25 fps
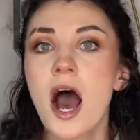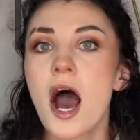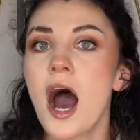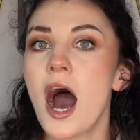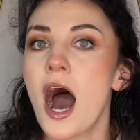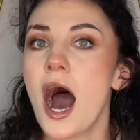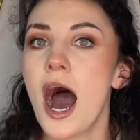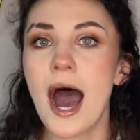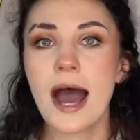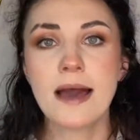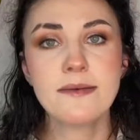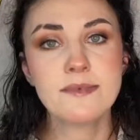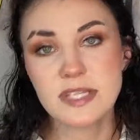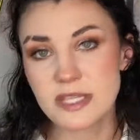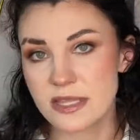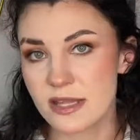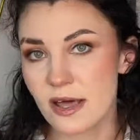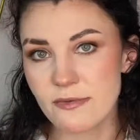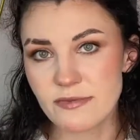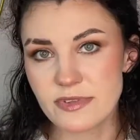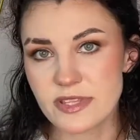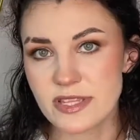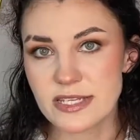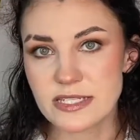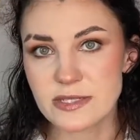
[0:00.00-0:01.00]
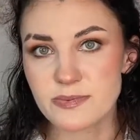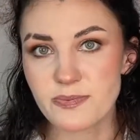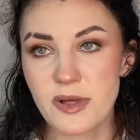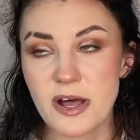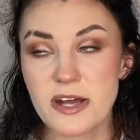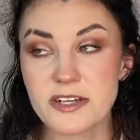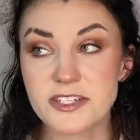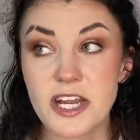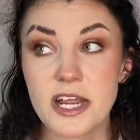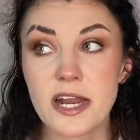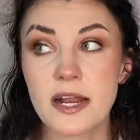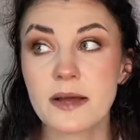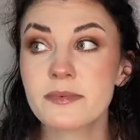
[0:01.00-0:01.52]
I'm in love with this
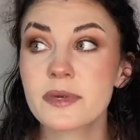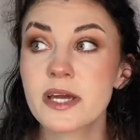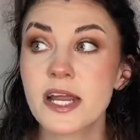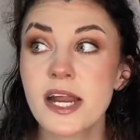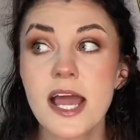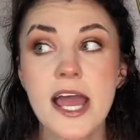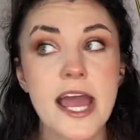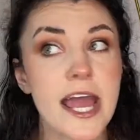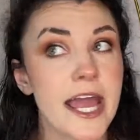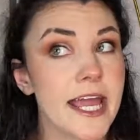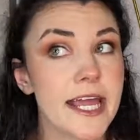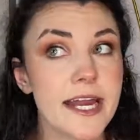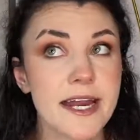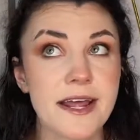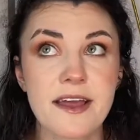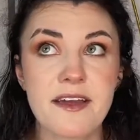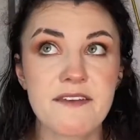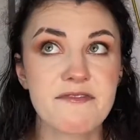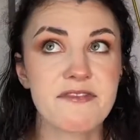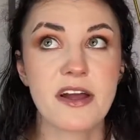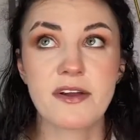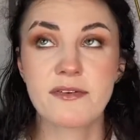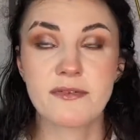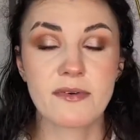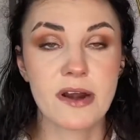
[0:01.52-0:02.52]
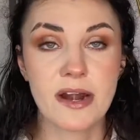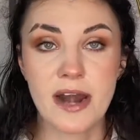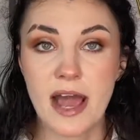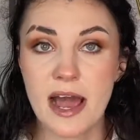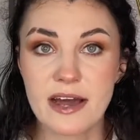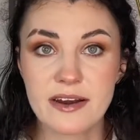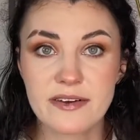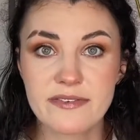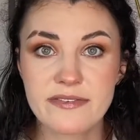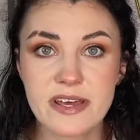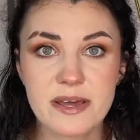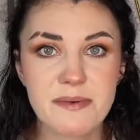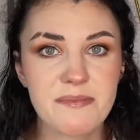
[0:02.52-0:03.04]
blush, and I'm gonna hate it if I run out
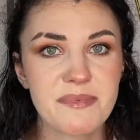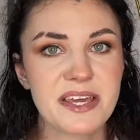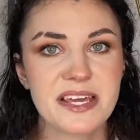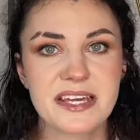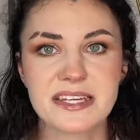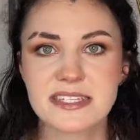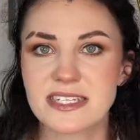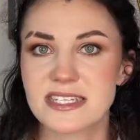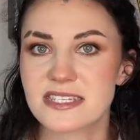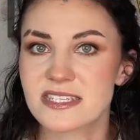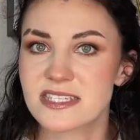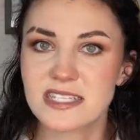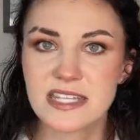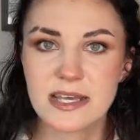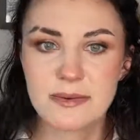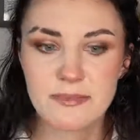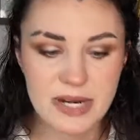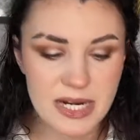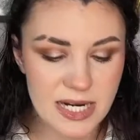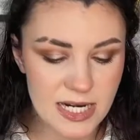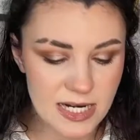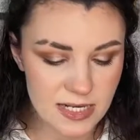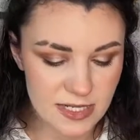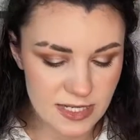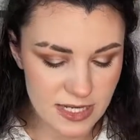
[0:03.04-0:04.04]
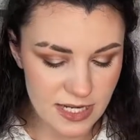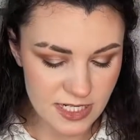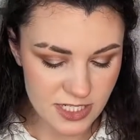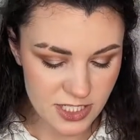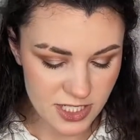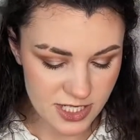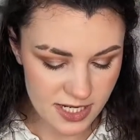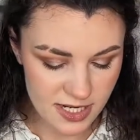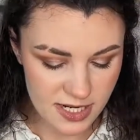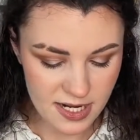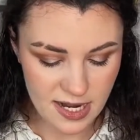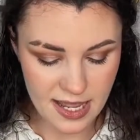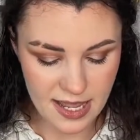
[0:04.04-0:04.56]
of it because it's limited edition,
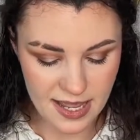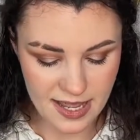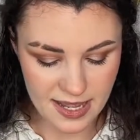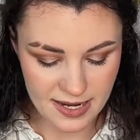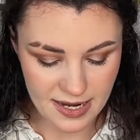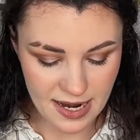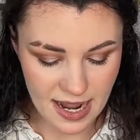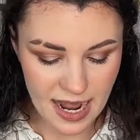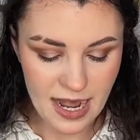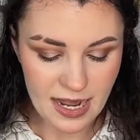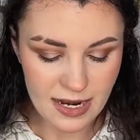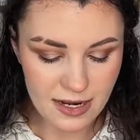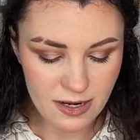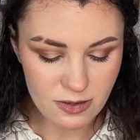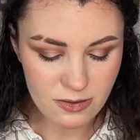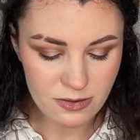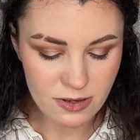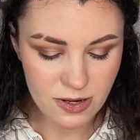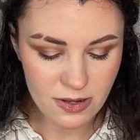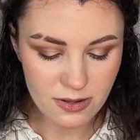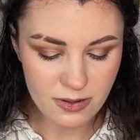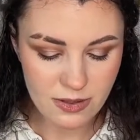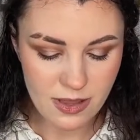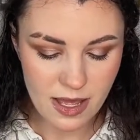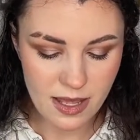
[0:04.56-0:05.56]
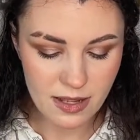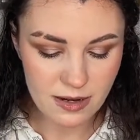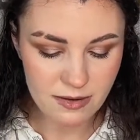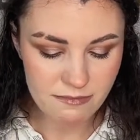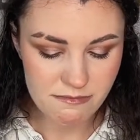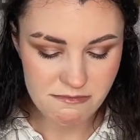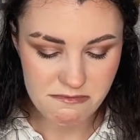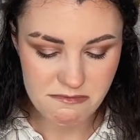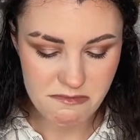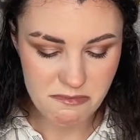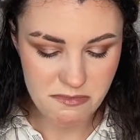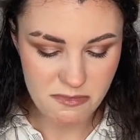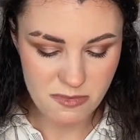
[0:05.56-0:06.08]
and I don't know that
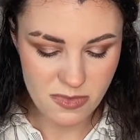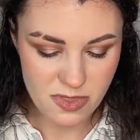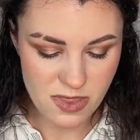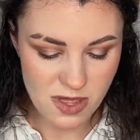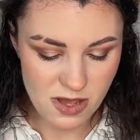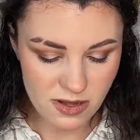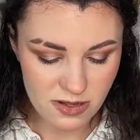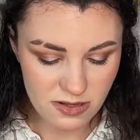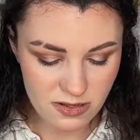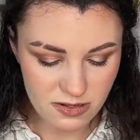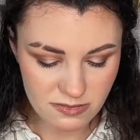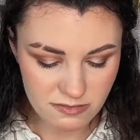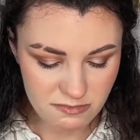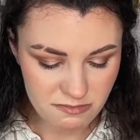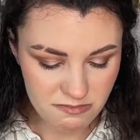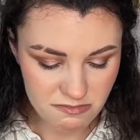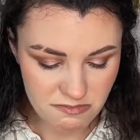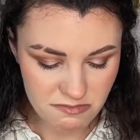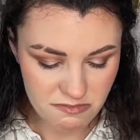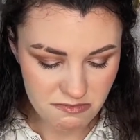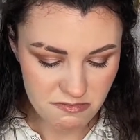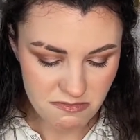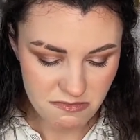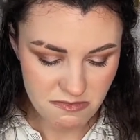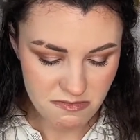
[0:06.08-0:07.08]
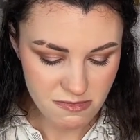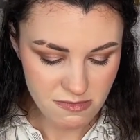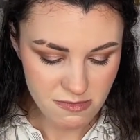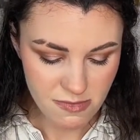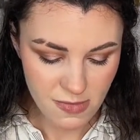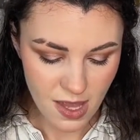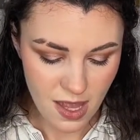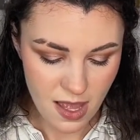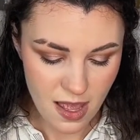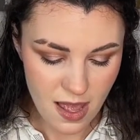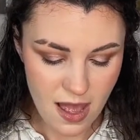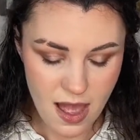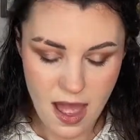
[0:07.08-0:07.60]
they'll
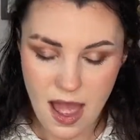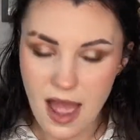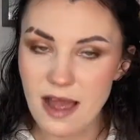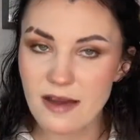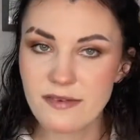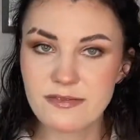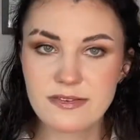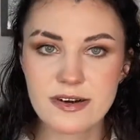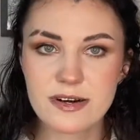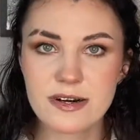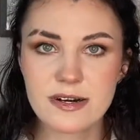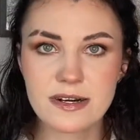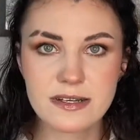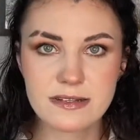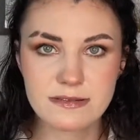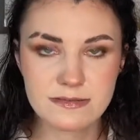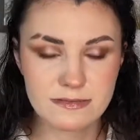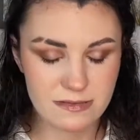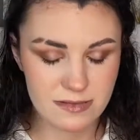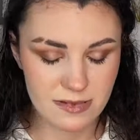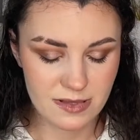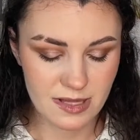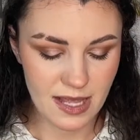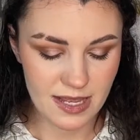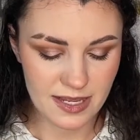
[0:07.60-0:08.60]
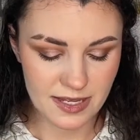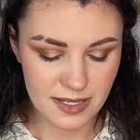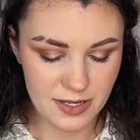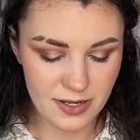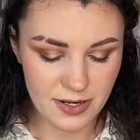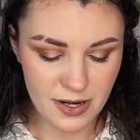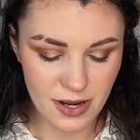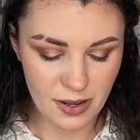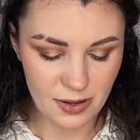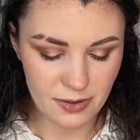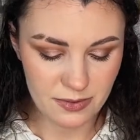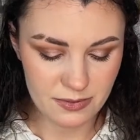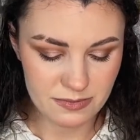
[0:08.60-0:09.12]
ever, like, you
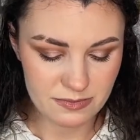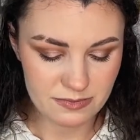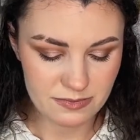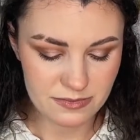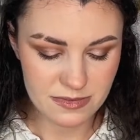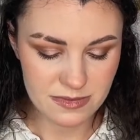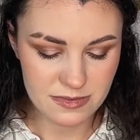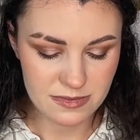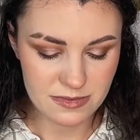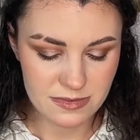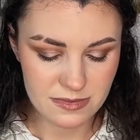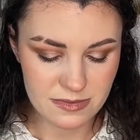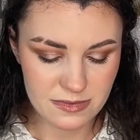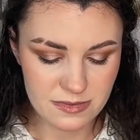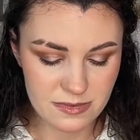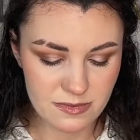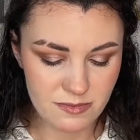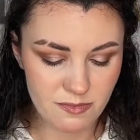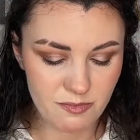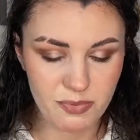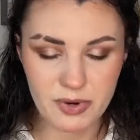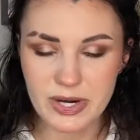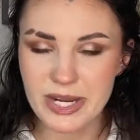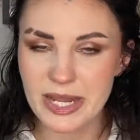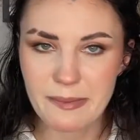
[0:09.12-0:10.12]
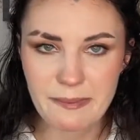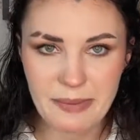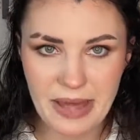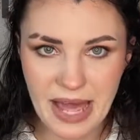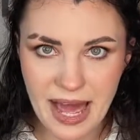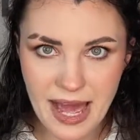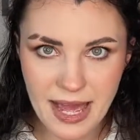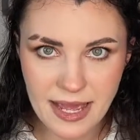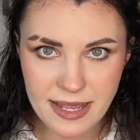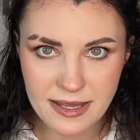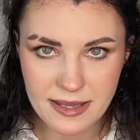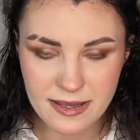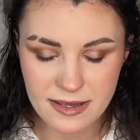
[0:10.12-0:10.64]
know, bring it
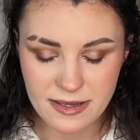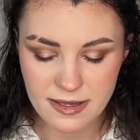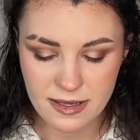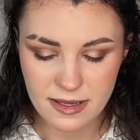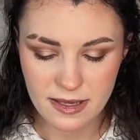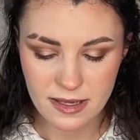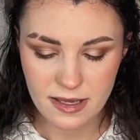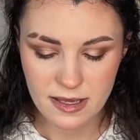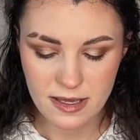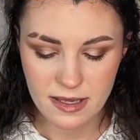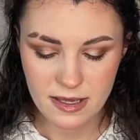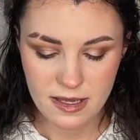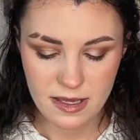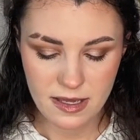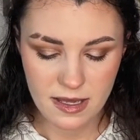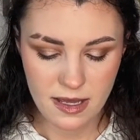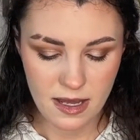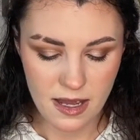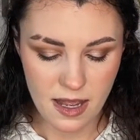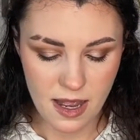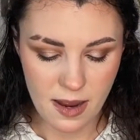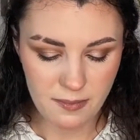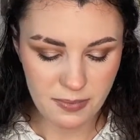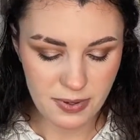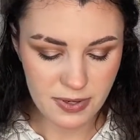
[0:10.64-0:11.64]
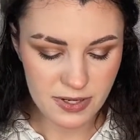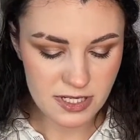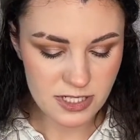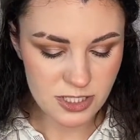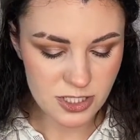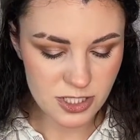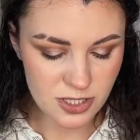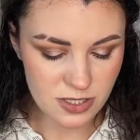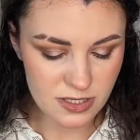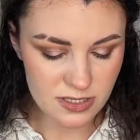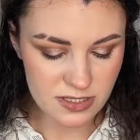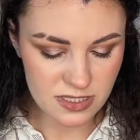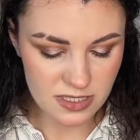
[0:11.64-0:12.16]
back. I'm pretty
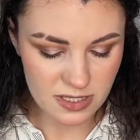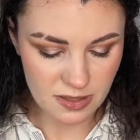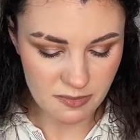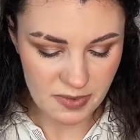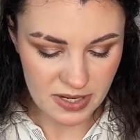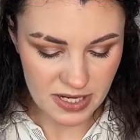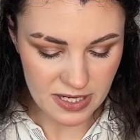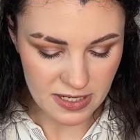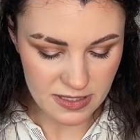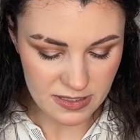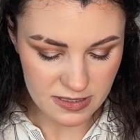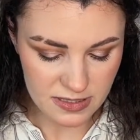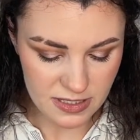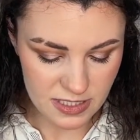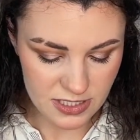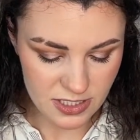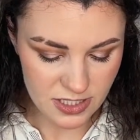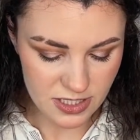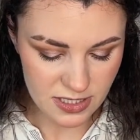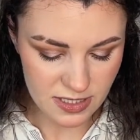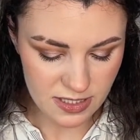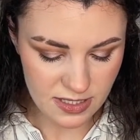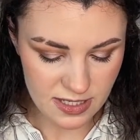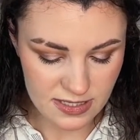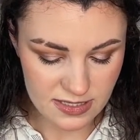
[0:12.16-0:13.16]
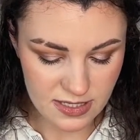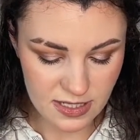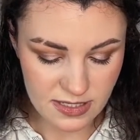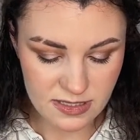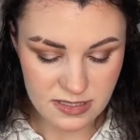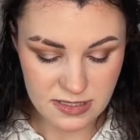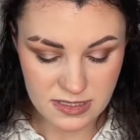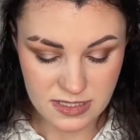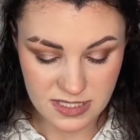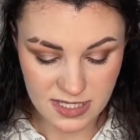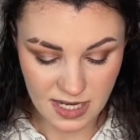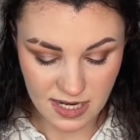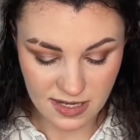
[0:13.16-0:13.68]
sure it's limited edition. It
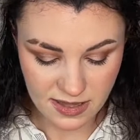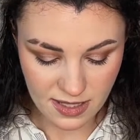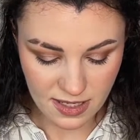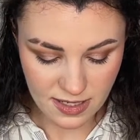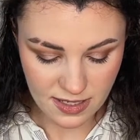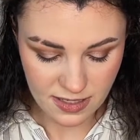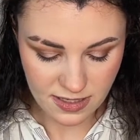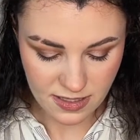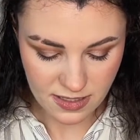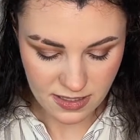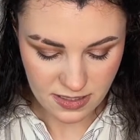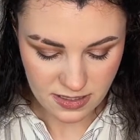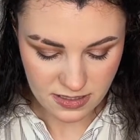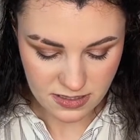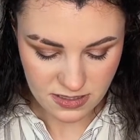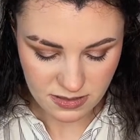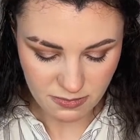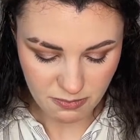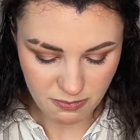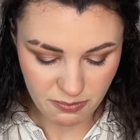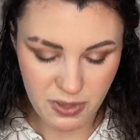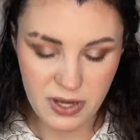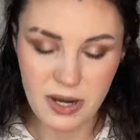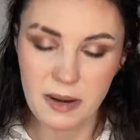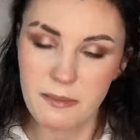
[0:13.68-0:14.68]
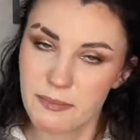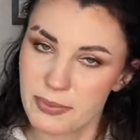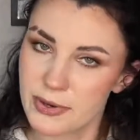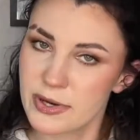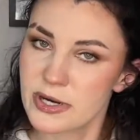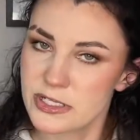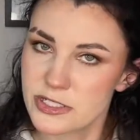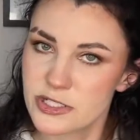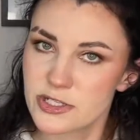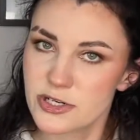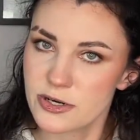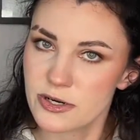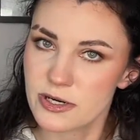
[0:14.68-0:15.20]
doesn't say that it is, but I'm pretty
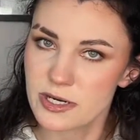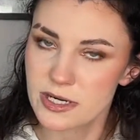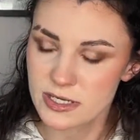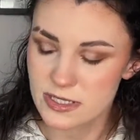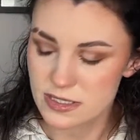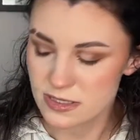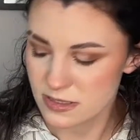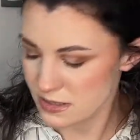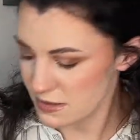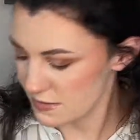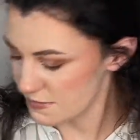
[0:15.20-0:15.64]
sure it is.